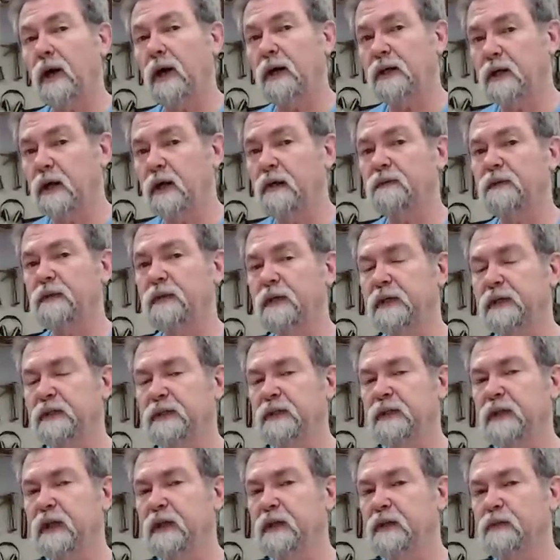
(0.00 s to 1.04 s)
I'd go for the
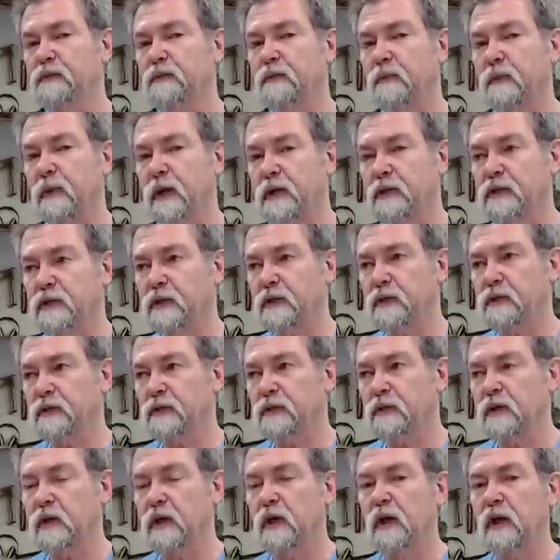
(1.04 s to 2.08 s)
ETS
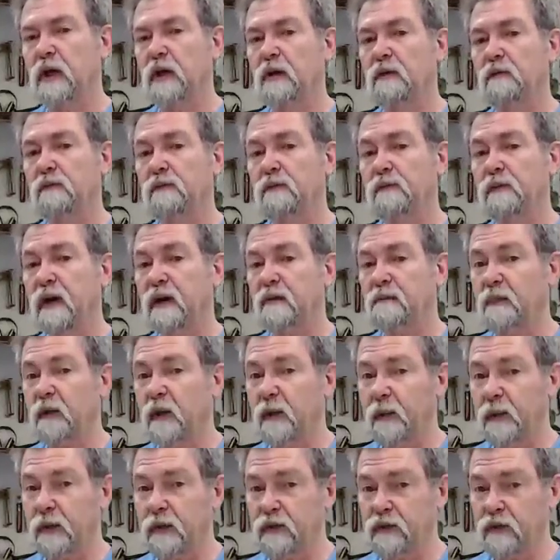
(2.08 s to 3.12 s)
brushless 5
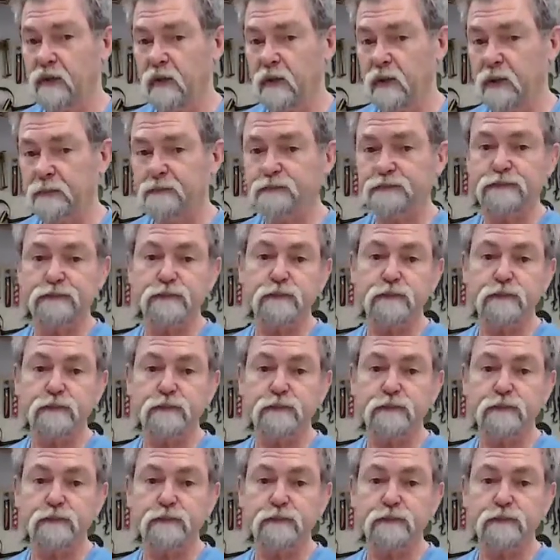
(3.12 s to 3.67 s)
millimeter stroke.